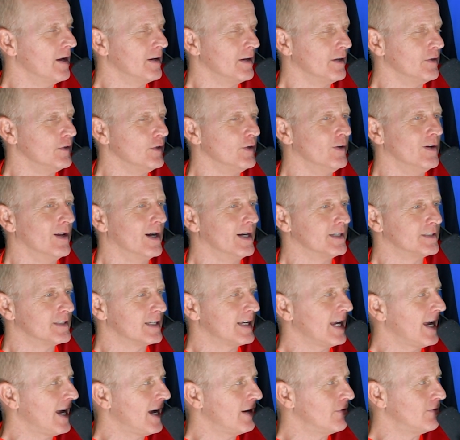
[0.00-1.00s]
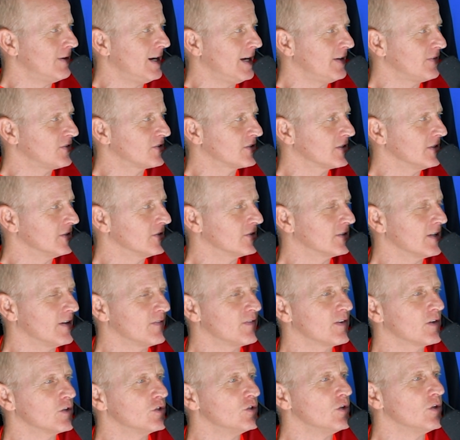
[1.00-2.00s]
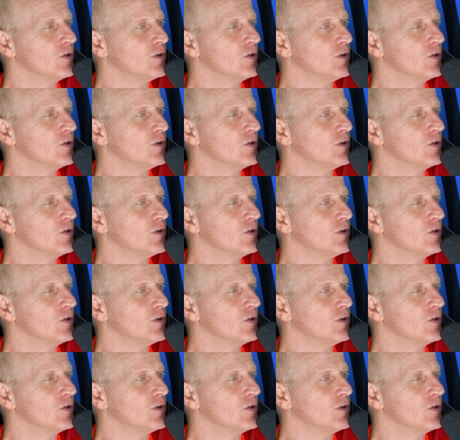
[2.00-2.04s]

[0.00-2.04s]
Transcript: I know you like to get at refs and stuff because